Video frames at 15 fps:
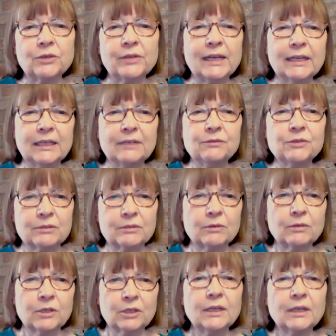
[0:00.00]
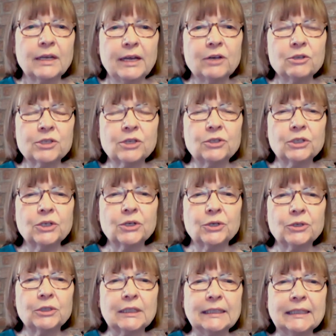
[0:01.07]
that gives Arizona
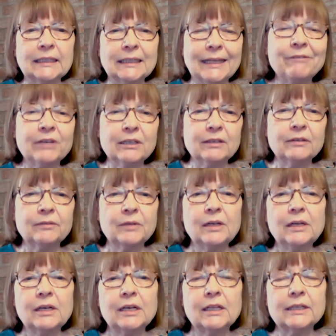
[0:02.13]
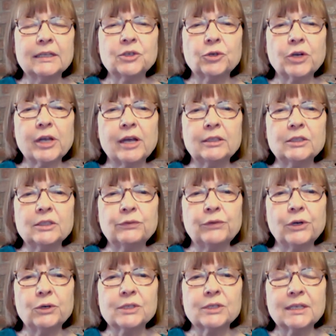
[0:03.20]
currently 11 electoral college
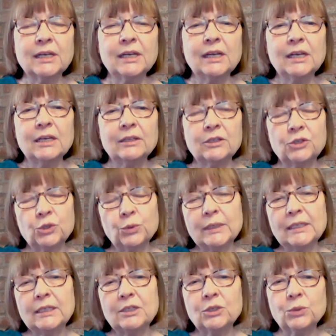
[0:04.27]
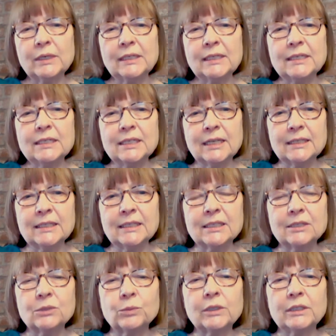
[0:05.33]
votes. The 2020
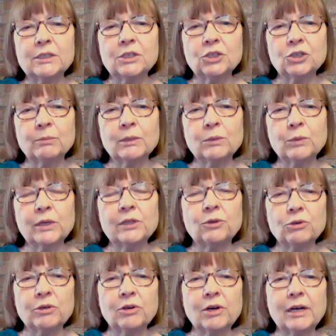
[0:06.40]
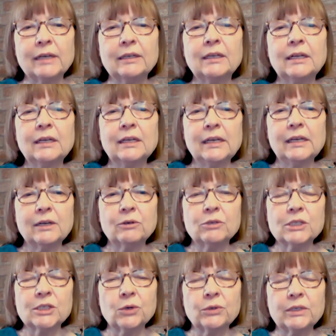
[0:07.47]
census will determine whether or not
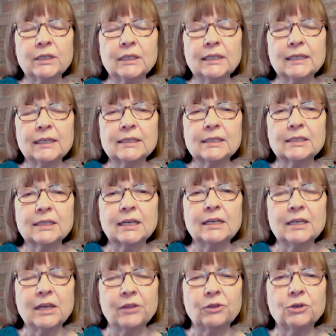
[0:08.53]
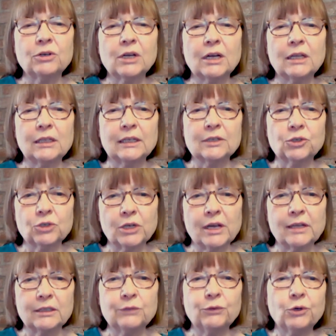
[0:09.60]
Arizona gets another electoral
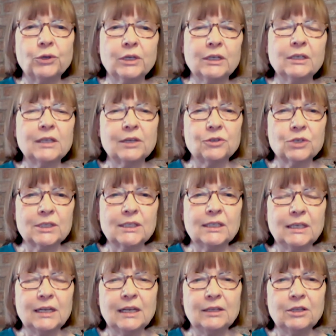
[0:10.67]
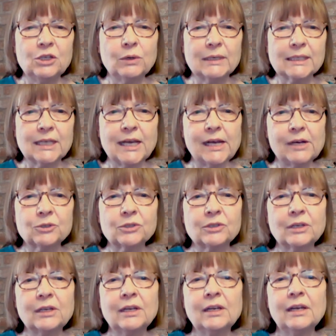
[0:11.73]
college vote in another seat in the US House.
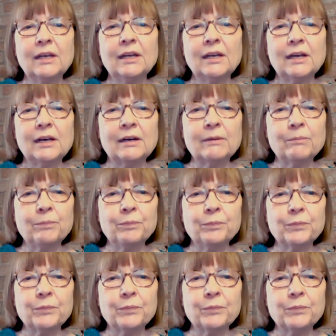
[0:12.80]
Um,